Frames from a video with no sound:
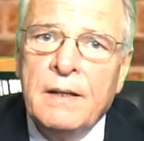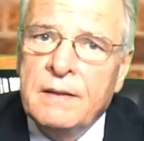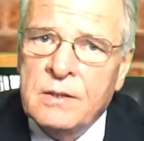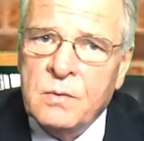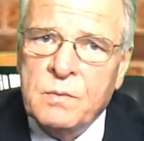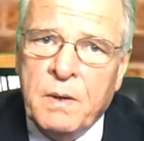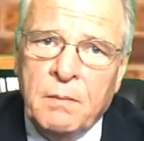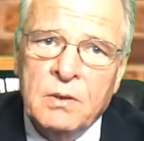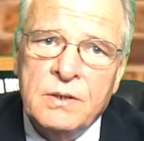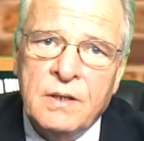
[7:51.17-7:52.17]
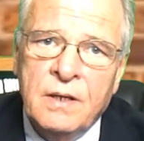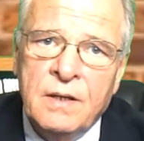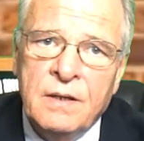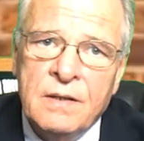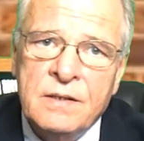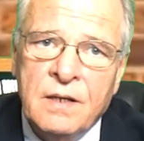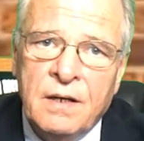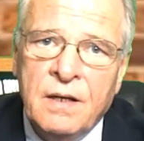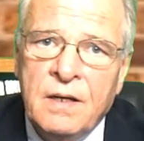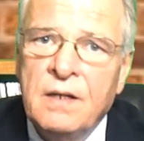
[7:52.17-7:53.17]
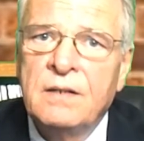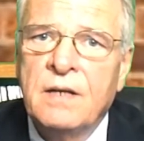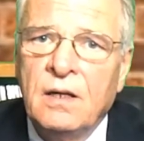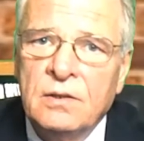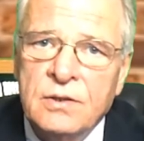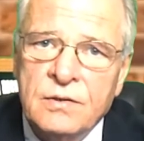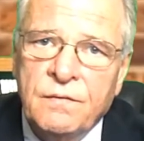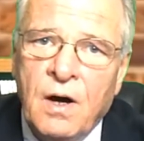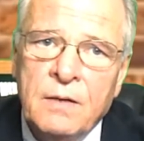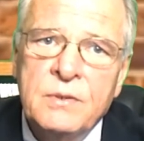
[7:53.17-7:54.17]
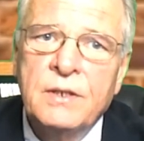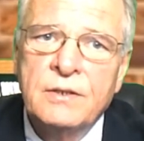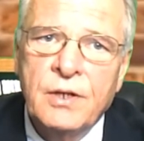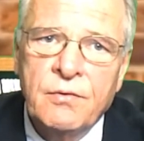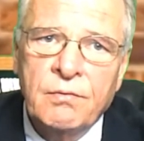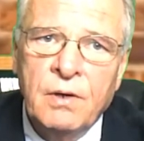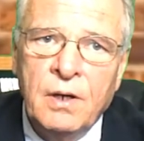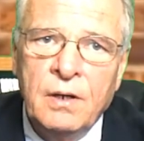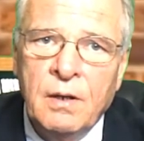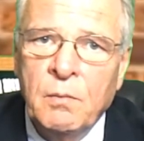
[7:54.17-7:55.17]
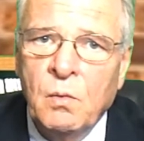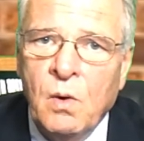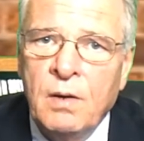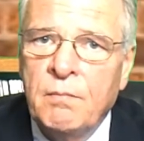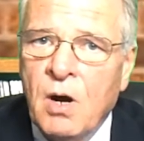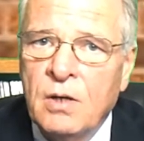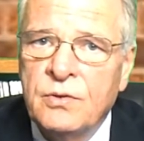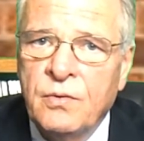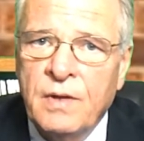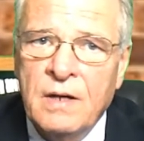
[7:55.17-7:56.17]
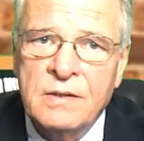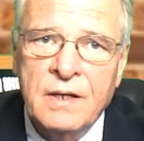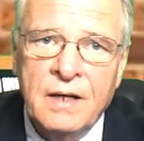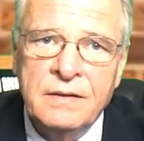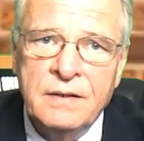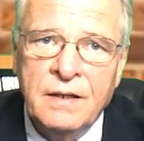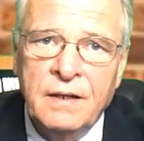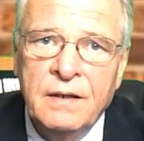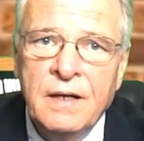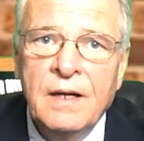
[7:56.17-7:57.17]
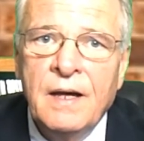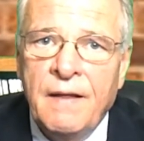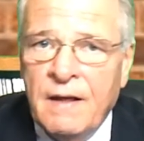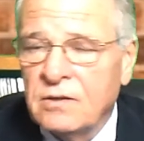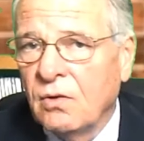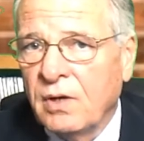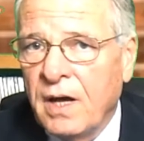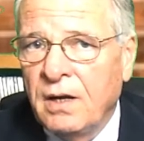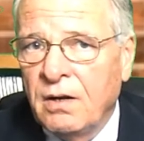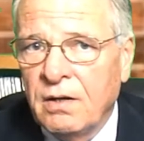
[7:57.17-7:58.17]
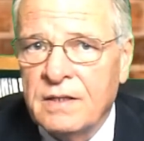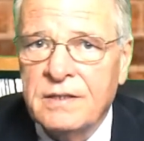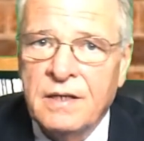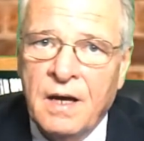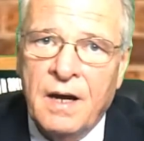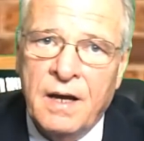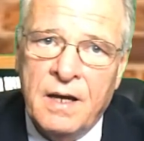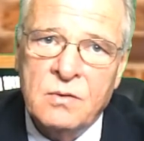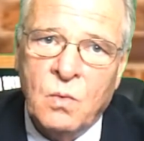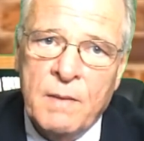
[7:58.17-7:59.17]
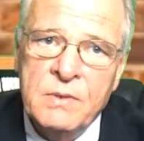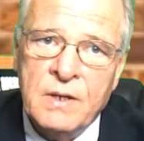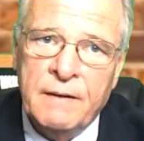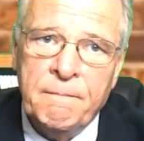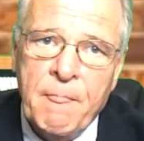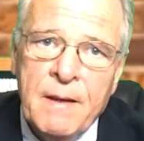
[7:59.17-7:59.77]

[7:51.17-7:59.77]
This was published in Study in Intelligence, Volume 63, Number 1, March 2019, and that's located on the CIA's website.